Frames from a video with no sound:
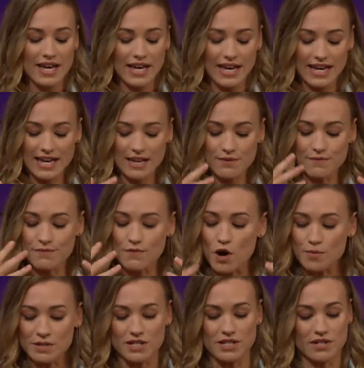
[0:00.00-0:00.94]
he
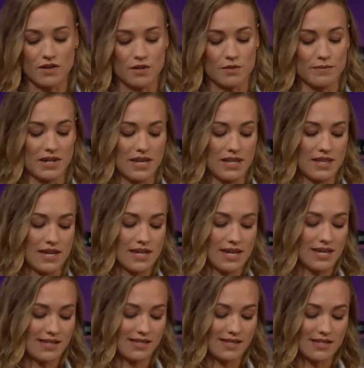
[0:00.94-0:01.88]
vomited on me.
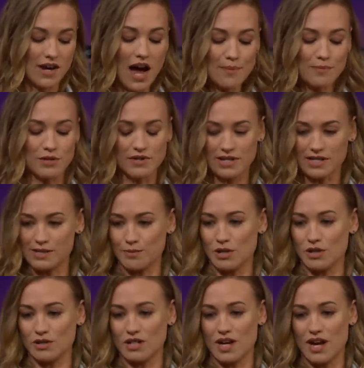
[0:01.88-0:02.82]
Then his diaper
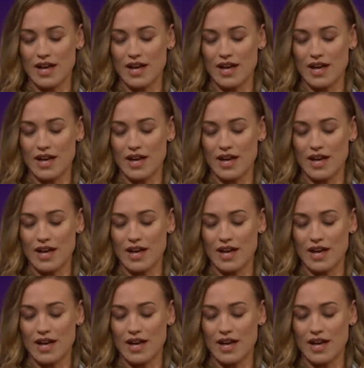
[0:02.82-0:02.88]
exploded.